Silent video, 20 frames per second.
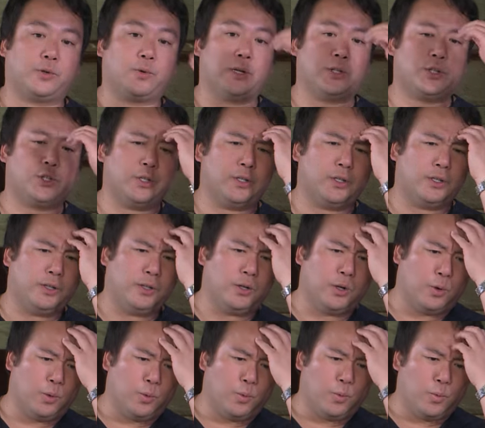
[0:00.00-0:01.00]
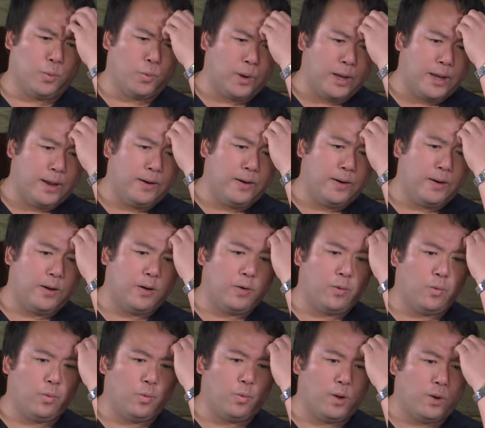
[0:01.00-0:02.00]
question. You know, when
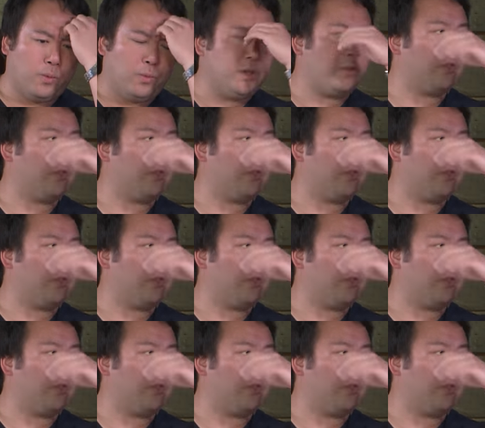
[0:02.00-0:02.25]
we